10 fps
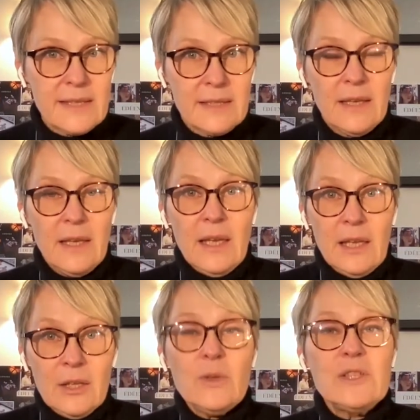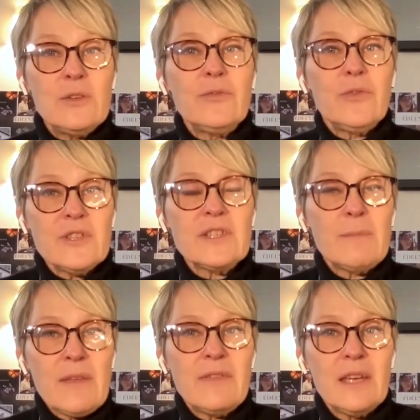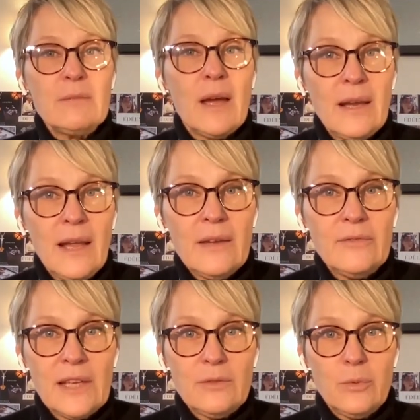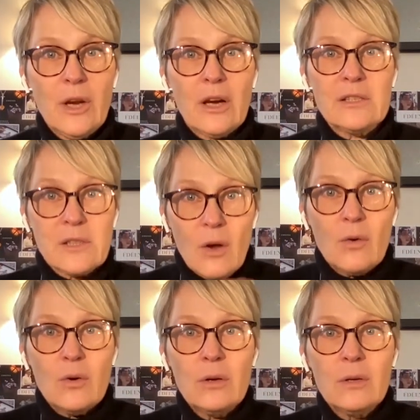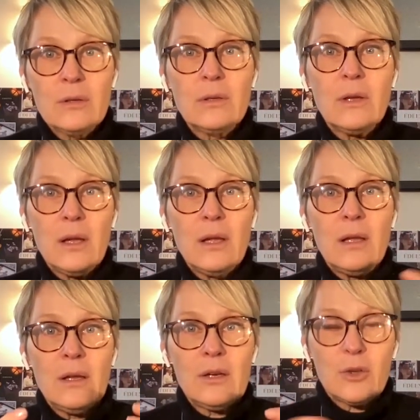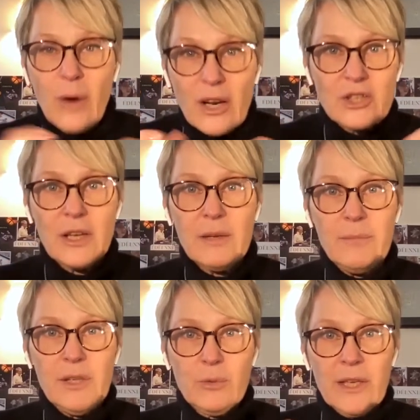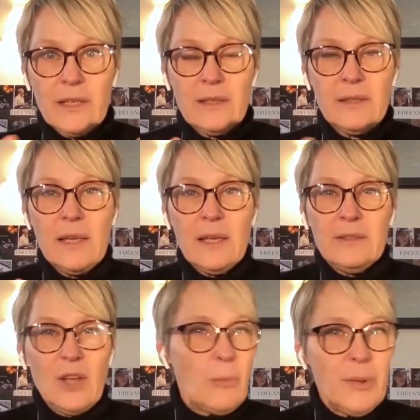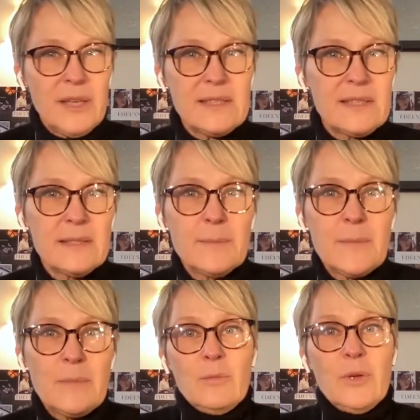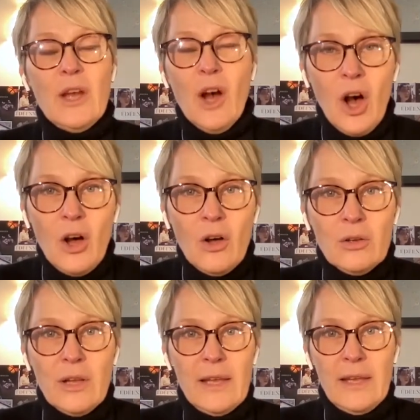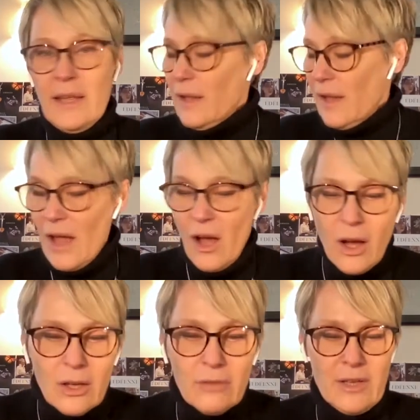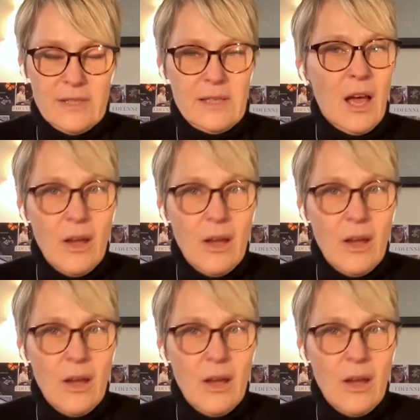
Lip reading: And it's the first time, I think, in my life that we are so crushed between topics. We all of us,